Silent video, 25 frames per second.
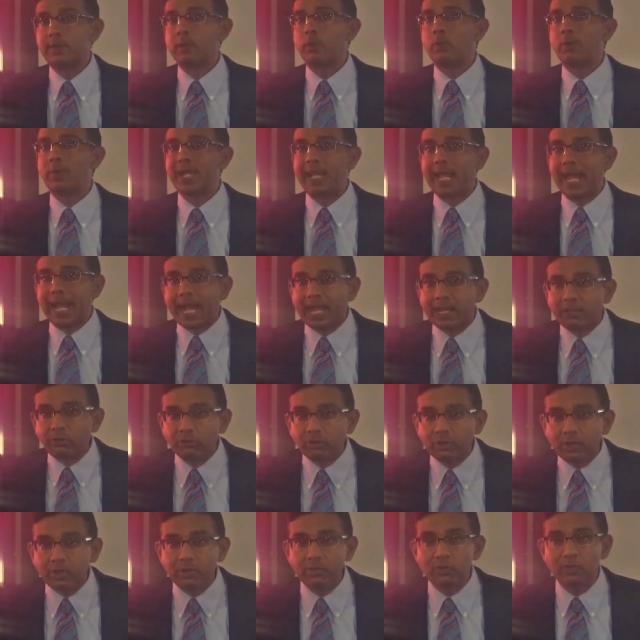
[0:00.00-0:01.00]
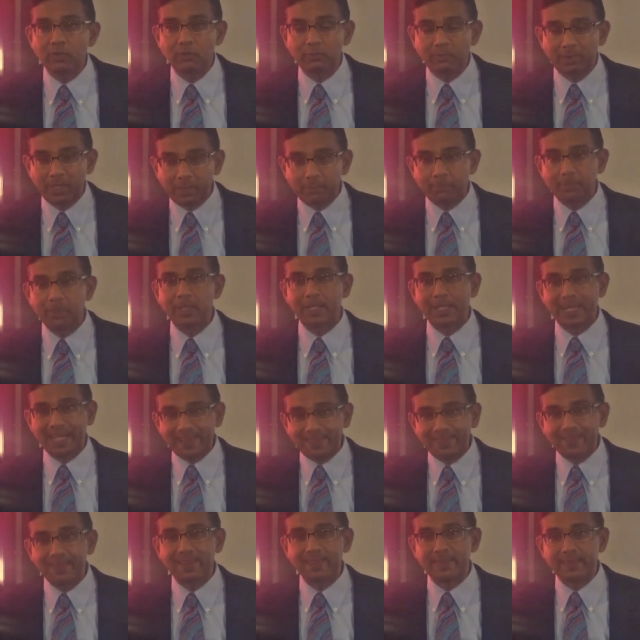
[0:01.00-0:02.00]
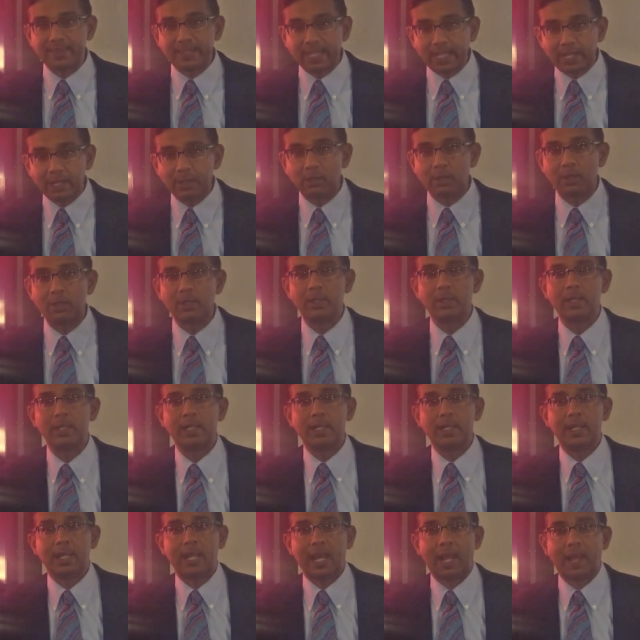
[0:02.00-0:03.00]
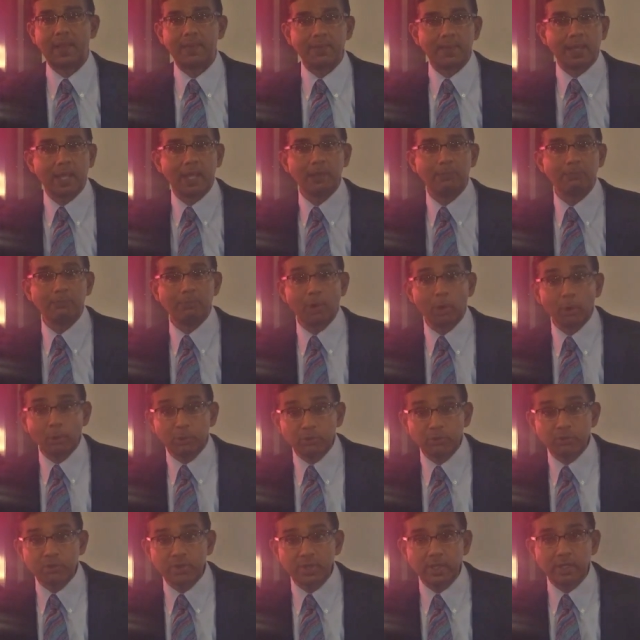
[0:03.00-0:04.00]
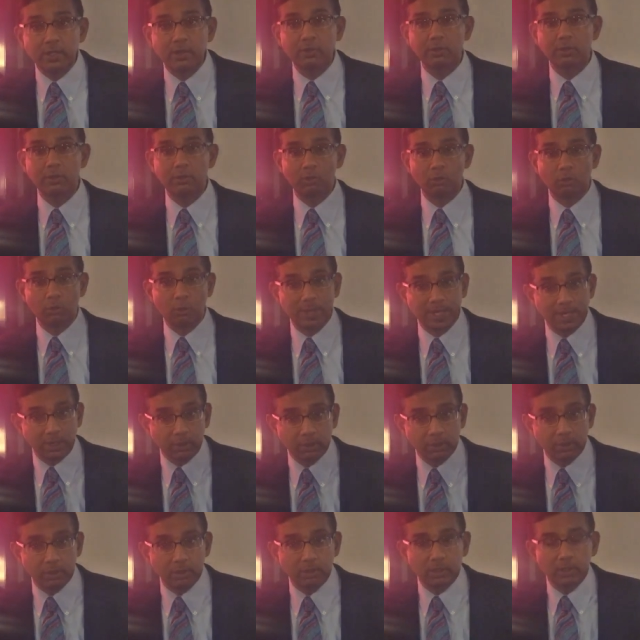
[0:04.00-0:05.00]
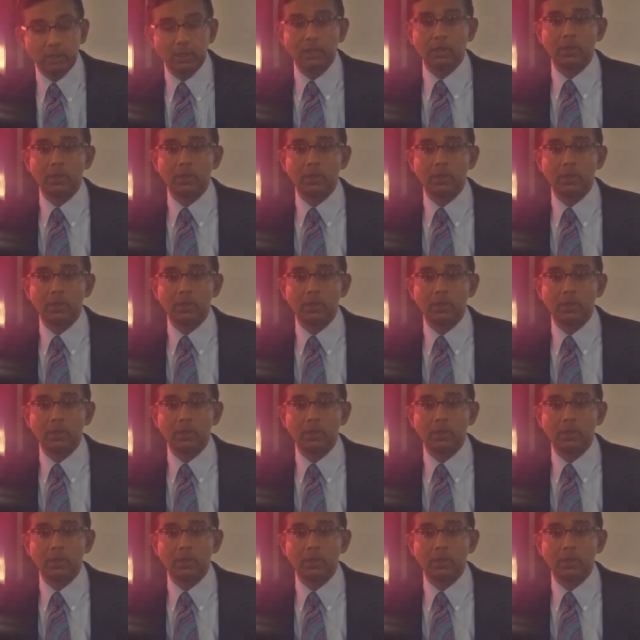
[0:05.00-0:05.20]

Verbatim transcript: the reactions of people in the theater and then post it to Twitter